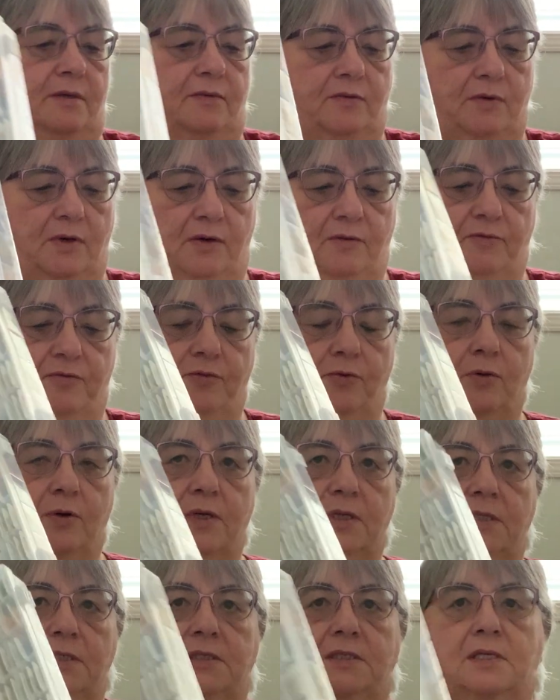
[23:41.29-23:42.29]
I've got 4
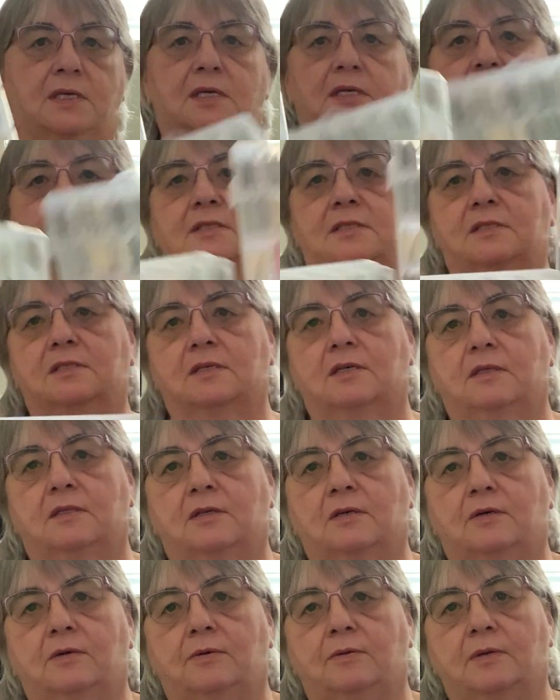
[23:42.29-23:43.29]
of these cases on the
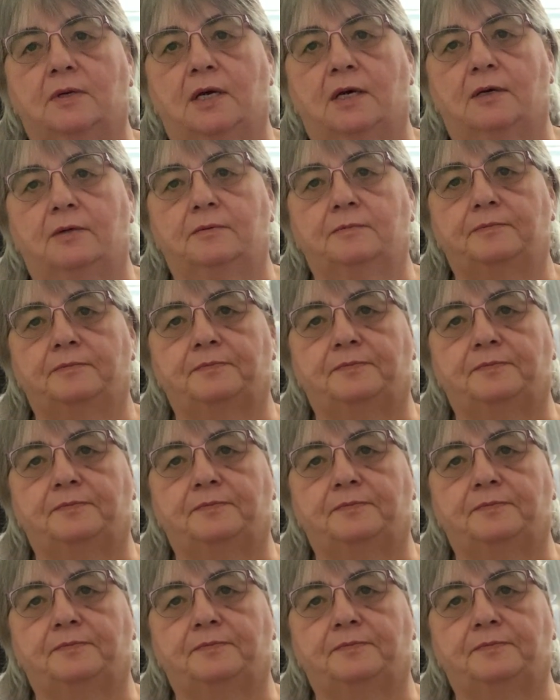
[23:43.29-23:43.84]
go now.